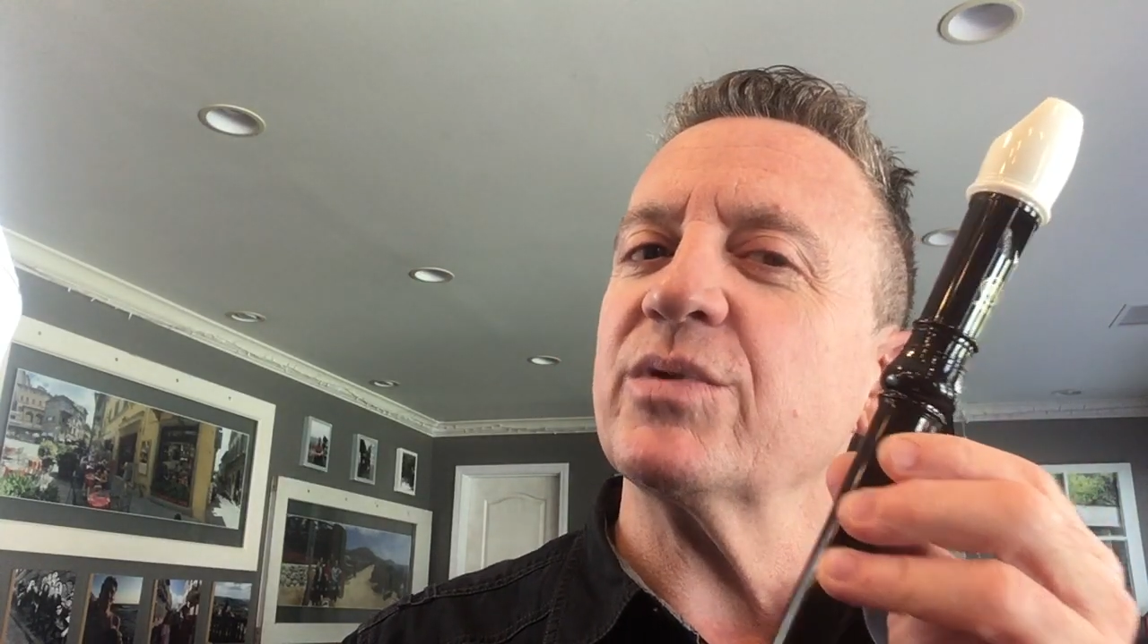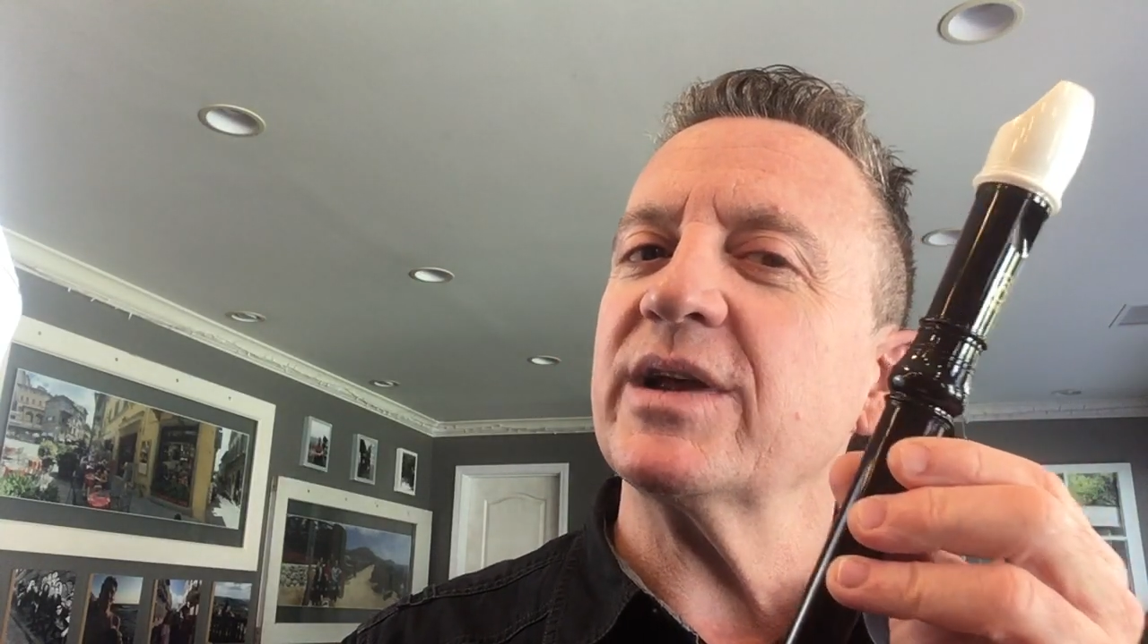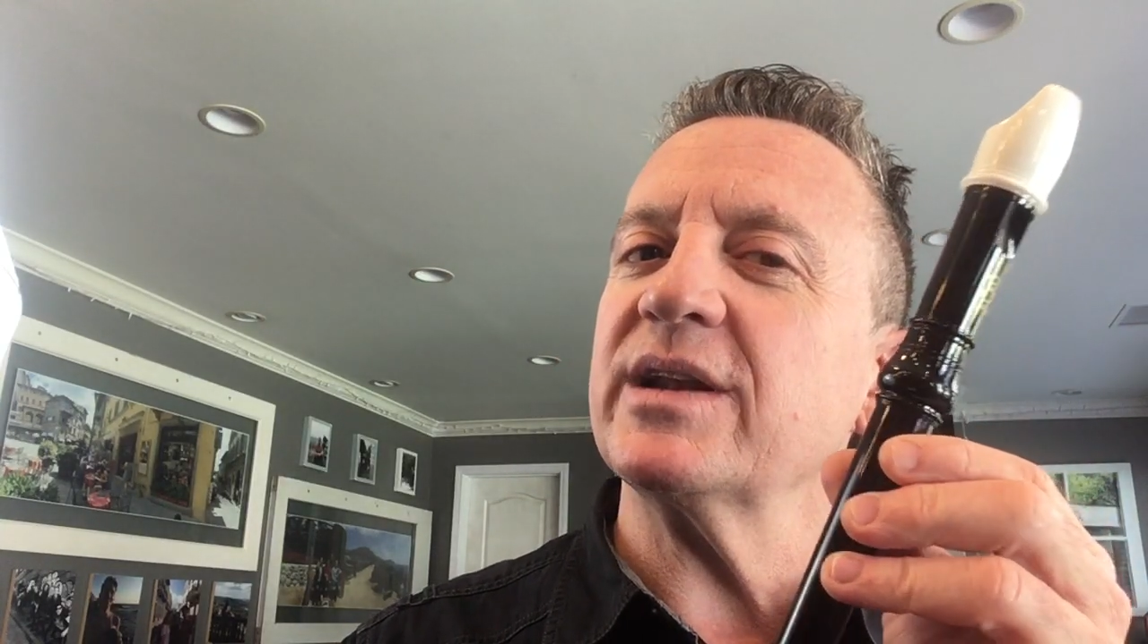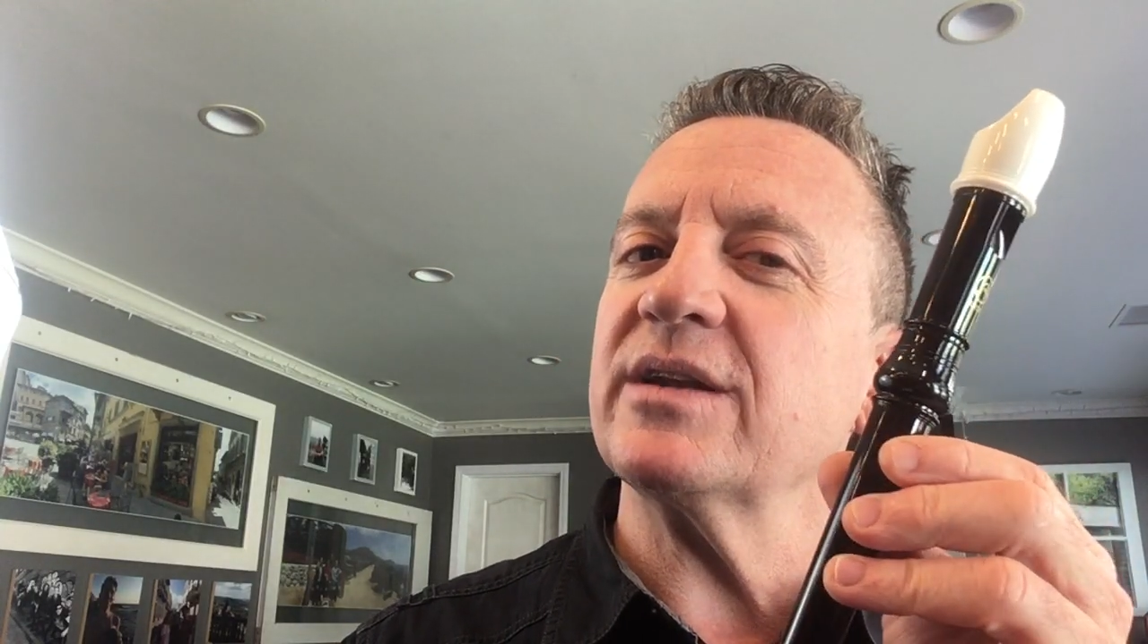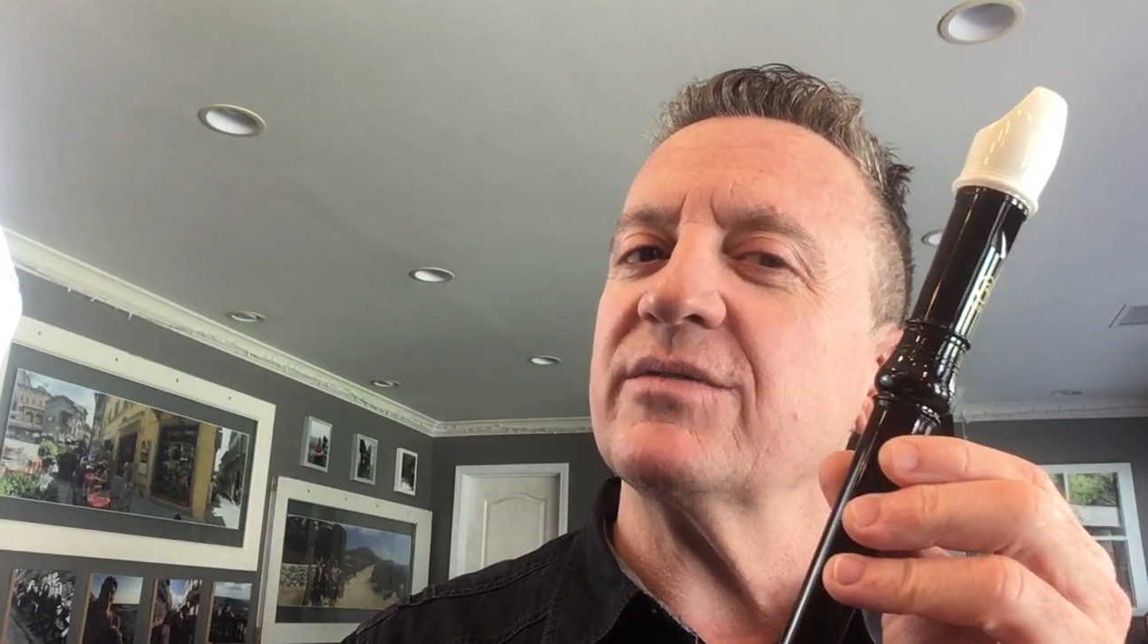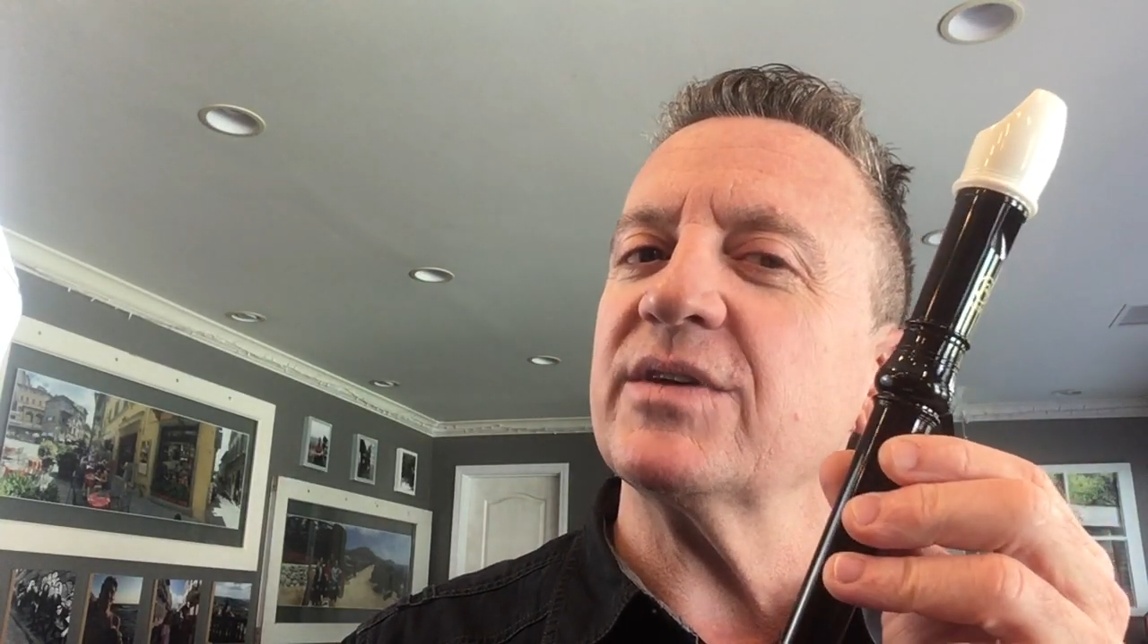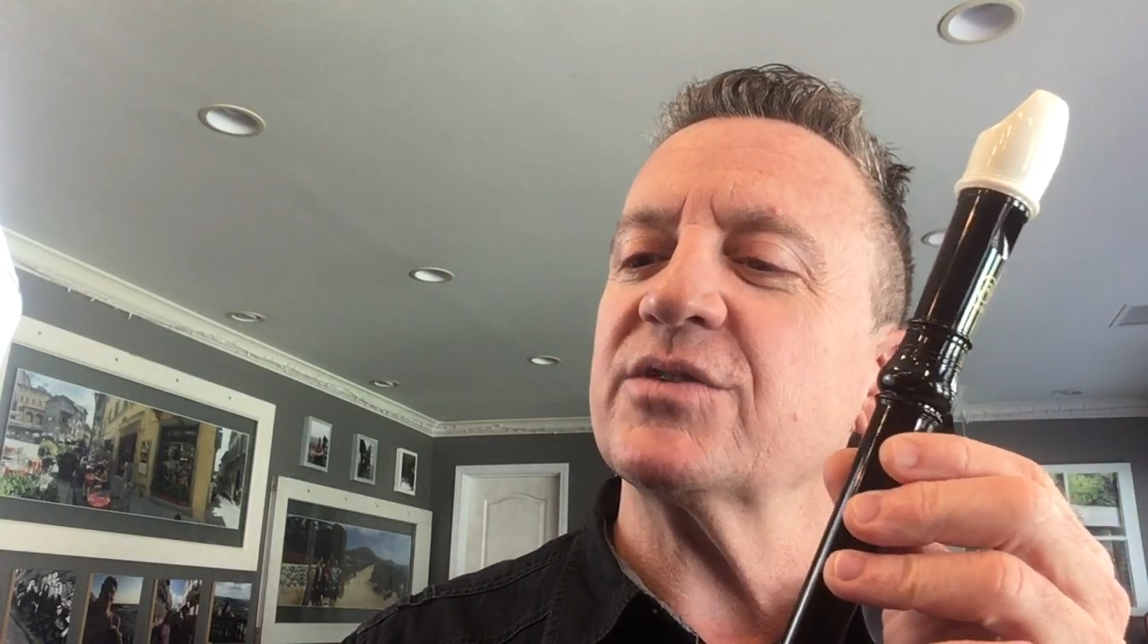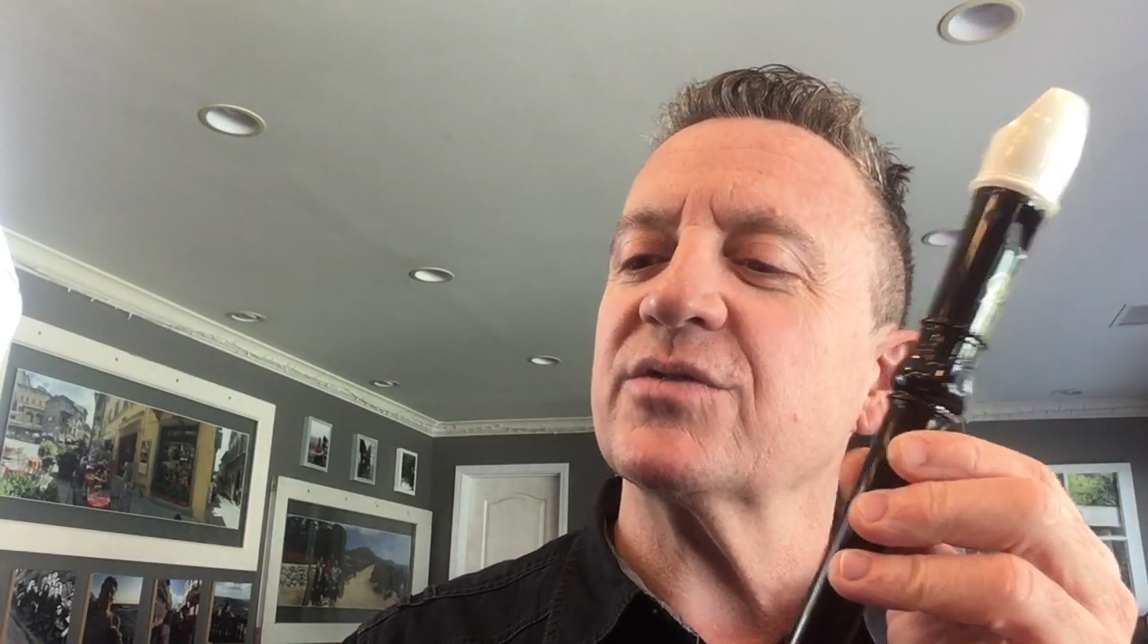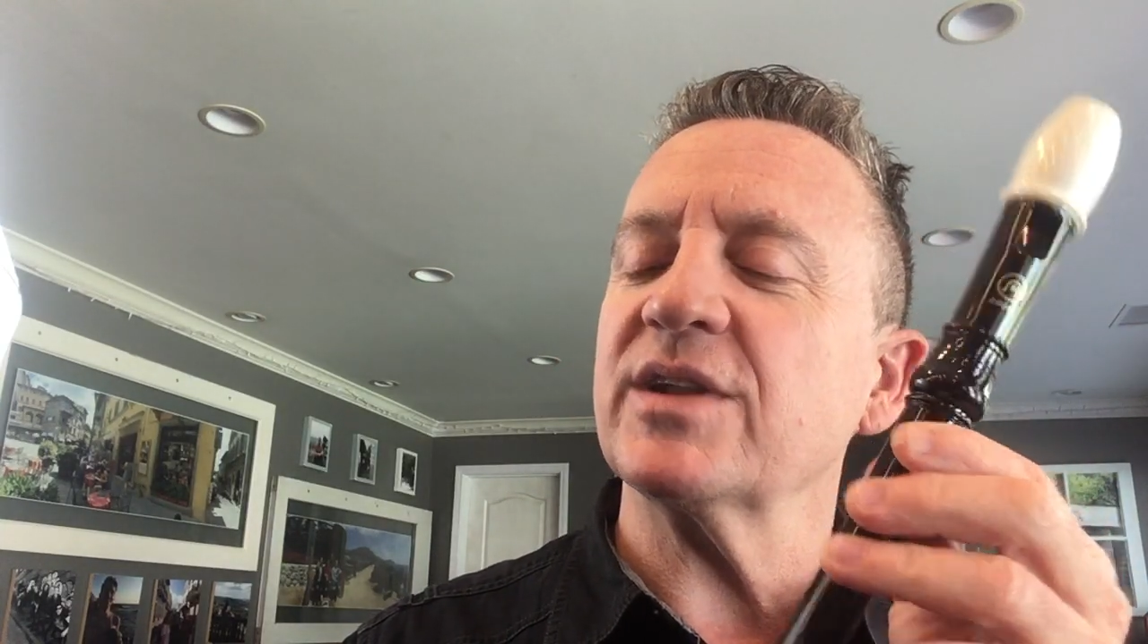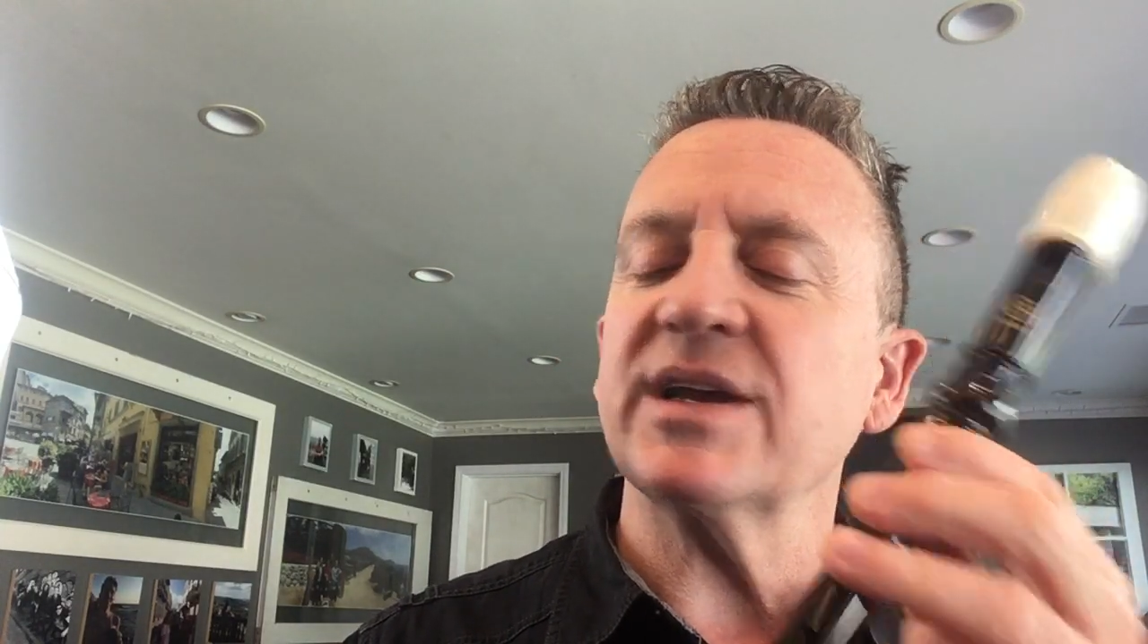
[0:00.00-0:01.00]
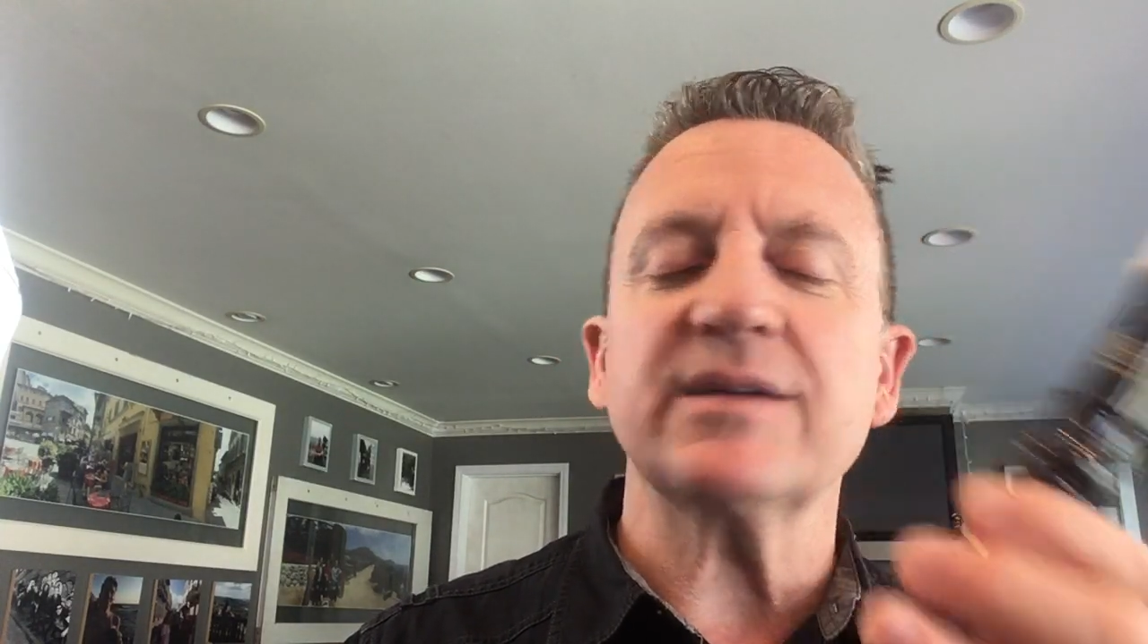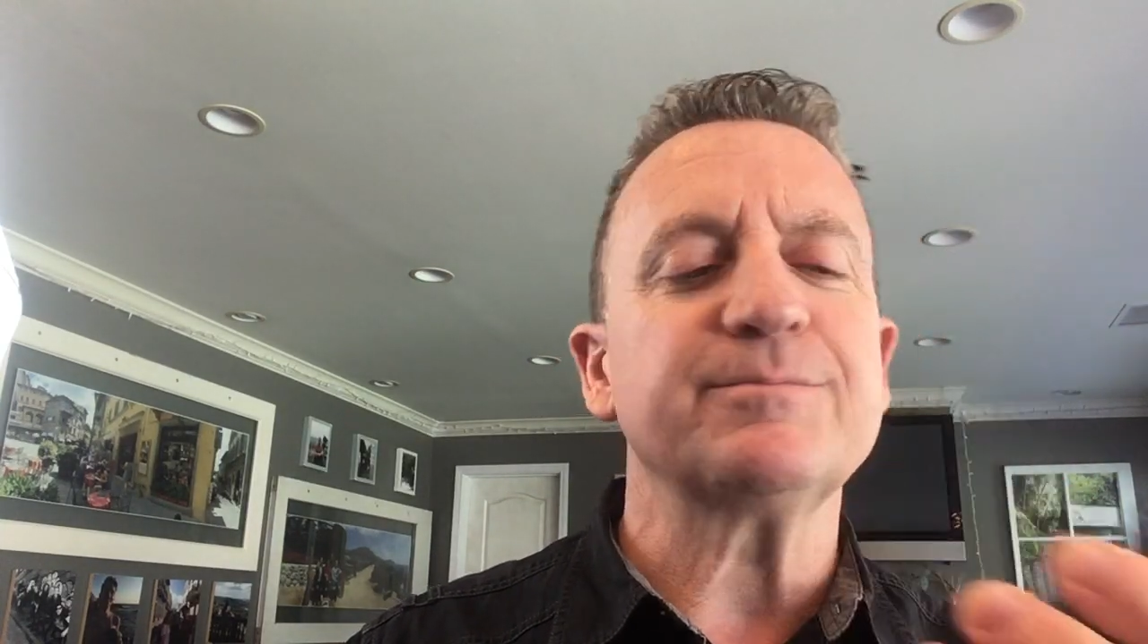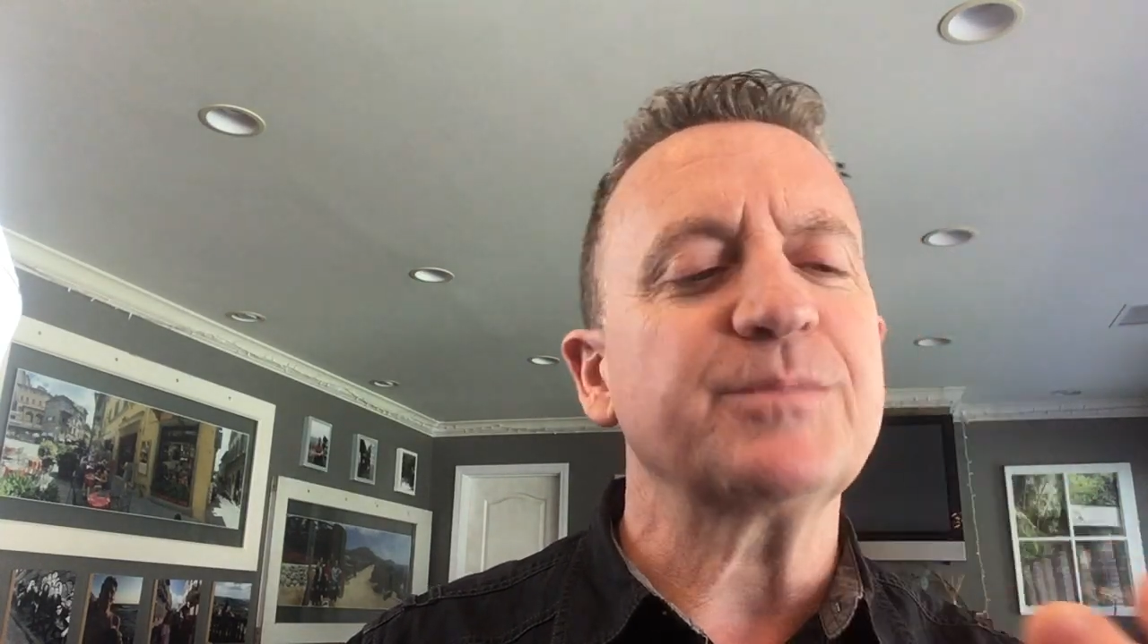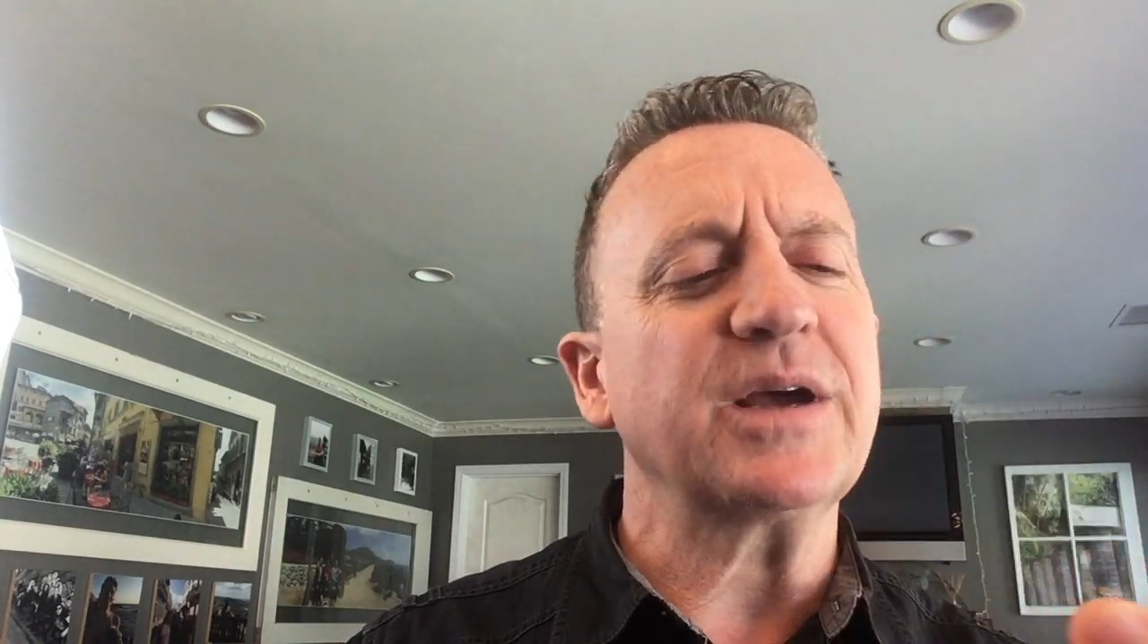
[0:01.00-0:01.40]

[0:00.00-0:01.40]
played individually,